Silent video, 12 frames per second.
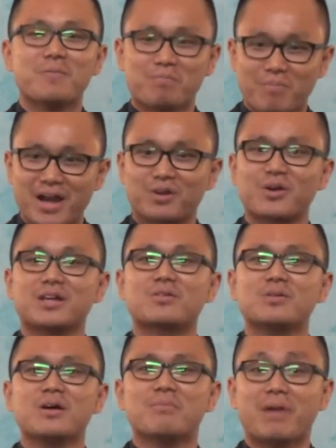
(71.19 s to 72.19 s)
my
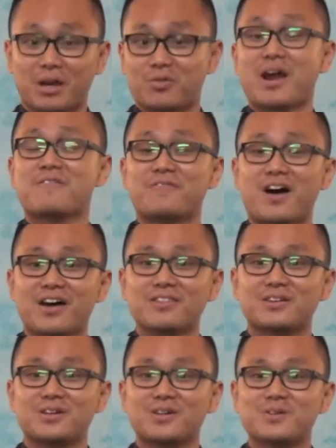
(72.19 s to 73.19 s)

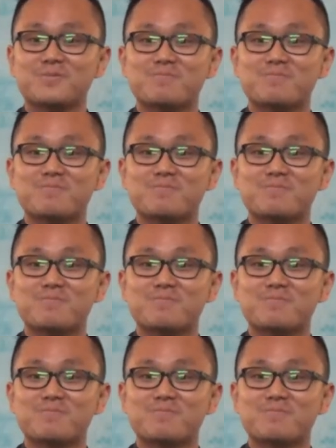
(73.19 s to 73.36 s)
grandfather,